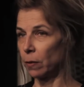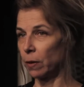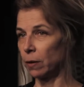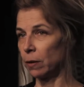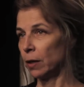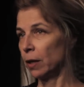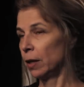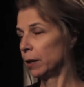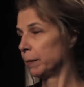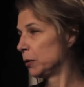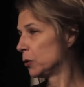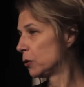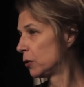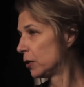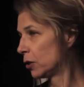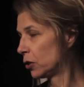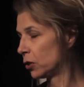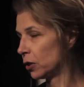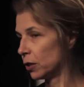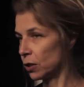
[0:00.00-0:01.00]
Where
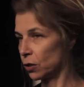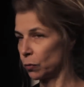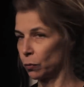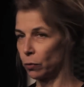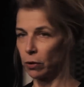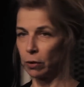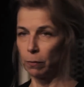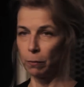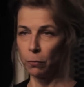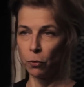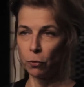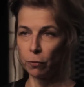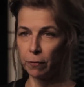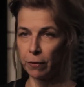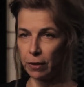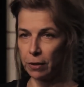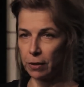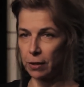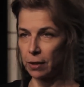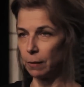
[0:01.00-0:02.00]
musicians were in
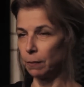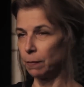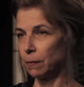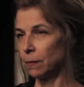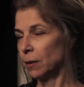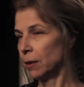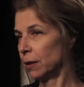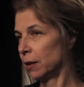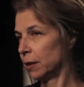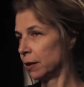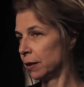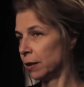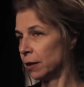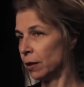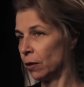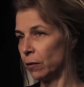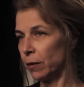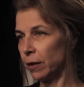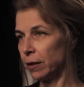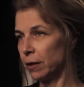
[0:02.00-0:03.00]
movies and
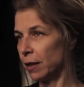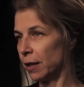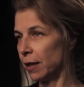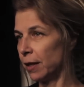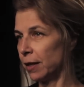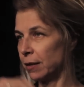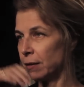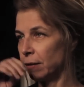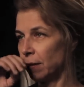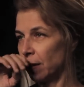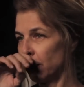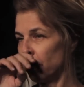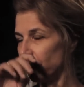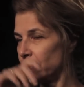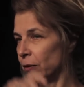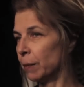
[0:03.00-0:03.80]
you know, and, and, and